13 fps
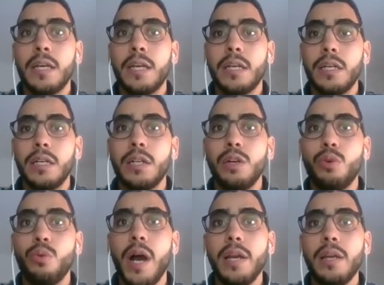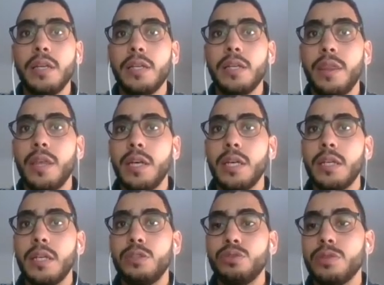while
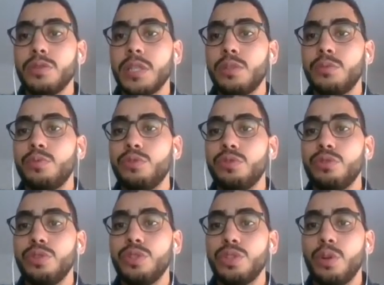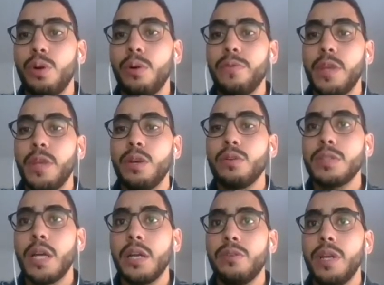the total substitution of the coarse
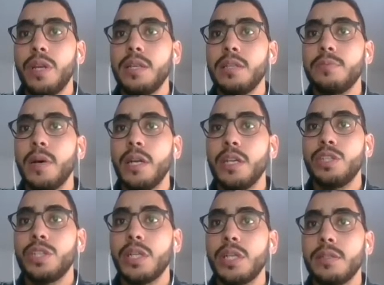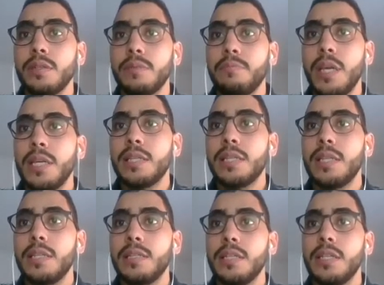aggregate by shells makes
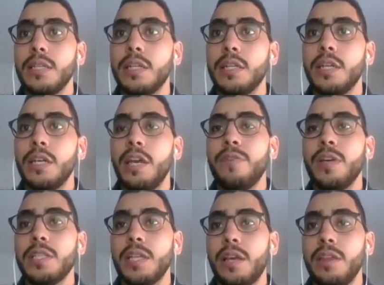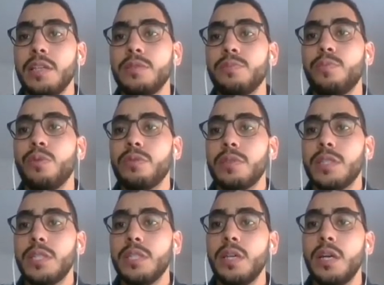this effect and this
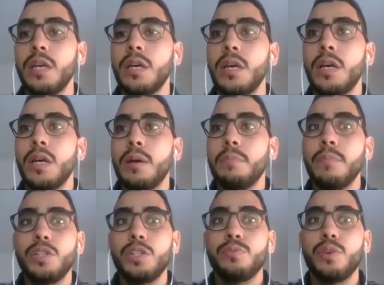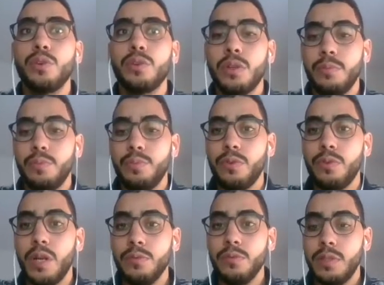porosity much more
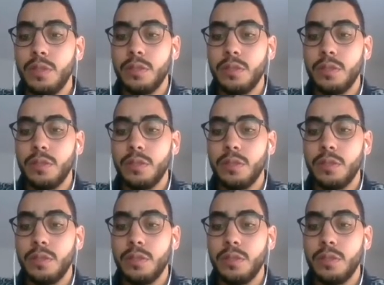pronounced.